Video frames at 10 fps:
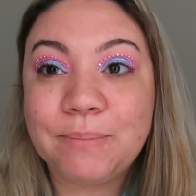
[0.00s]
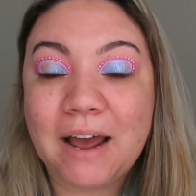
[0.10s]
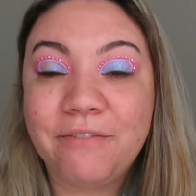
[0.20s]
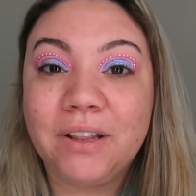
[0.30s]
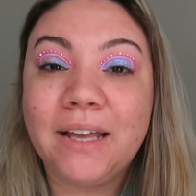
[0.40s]
but
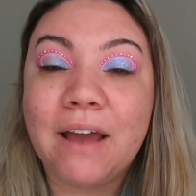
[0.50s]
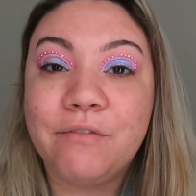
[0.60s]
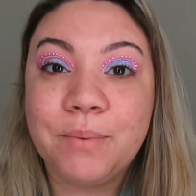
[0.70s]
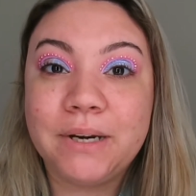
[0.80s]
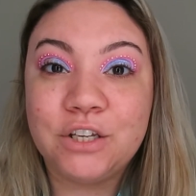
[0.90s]
I feel like
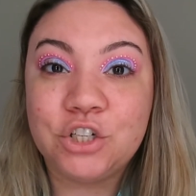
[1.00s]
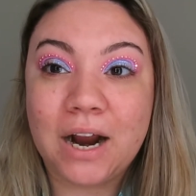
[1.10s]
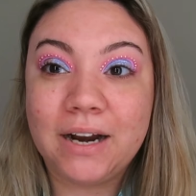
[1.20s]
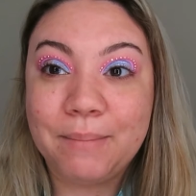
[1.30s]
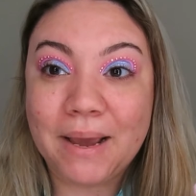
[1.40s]
everybody is
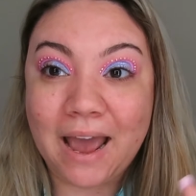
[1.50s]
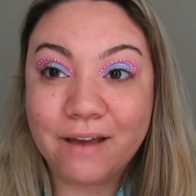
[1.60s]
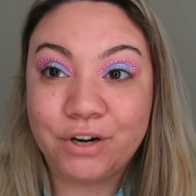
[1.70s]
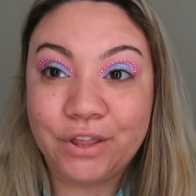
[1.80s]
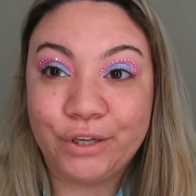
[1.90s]
trying to make
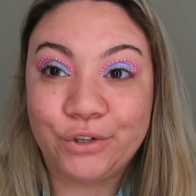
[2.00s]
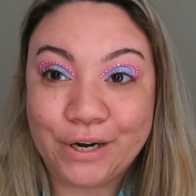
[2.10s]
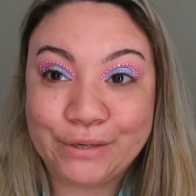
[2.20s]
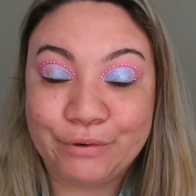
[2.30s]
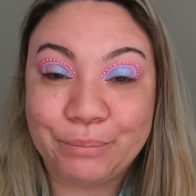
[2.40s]
everything
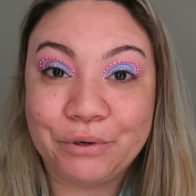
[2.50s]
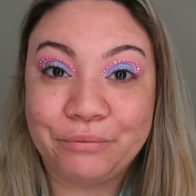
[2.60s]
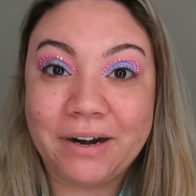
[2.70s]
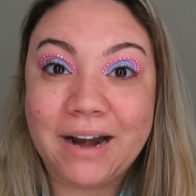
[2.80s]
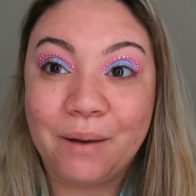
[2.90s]
transfer-proof
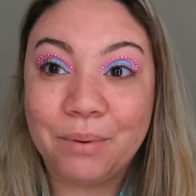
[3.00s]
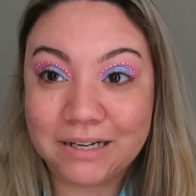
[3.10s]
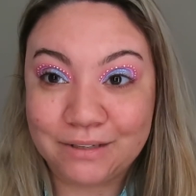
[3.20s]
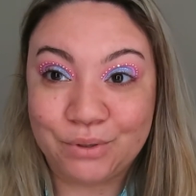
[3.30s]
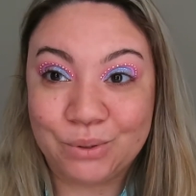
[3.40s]
right now
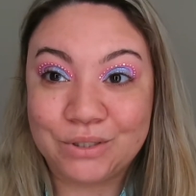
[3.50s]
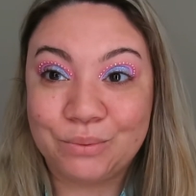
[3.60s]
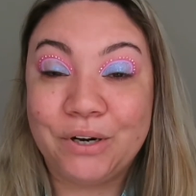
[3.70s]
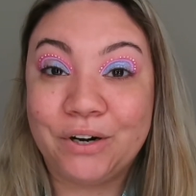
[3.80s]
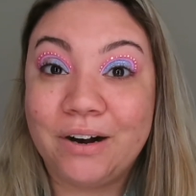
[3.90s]
because, of course,
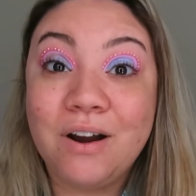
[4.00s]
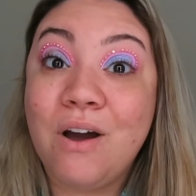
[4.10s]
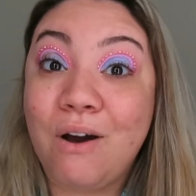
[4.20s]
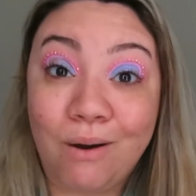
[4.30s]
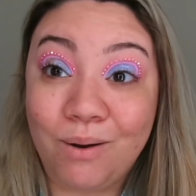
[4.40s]
we're
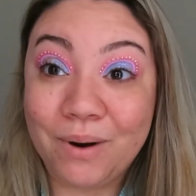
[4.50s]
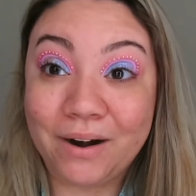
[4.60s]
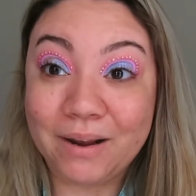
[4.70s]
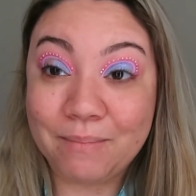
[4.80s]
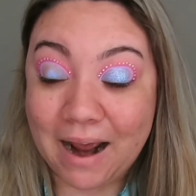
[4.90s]
all
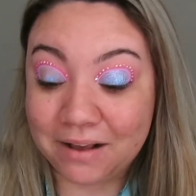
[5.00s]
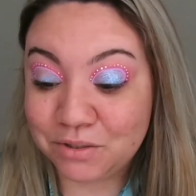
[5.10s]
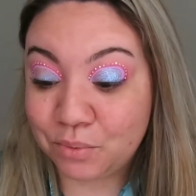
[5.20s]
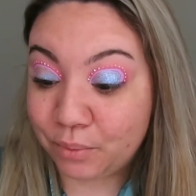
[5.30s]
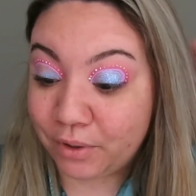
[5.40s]
wearing
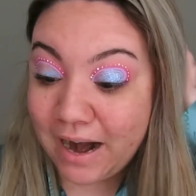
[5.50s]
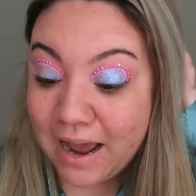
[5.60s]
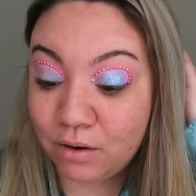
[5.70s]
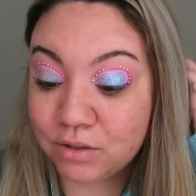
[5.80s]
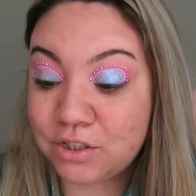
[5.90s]
masks when we're
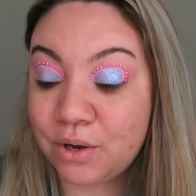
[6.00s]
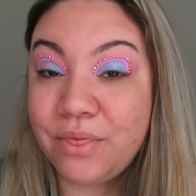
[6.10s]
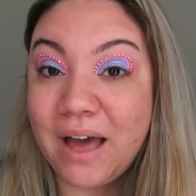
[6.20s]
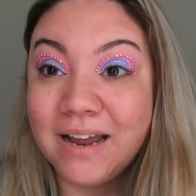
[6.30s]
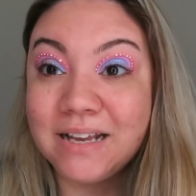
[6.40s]
out, so
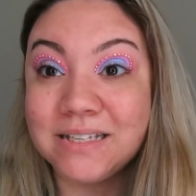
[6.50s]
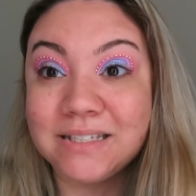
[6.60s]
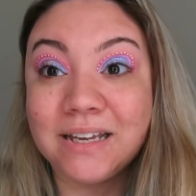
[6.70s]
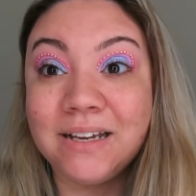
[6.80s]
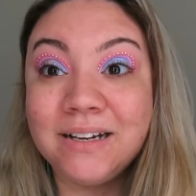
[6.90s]
that is,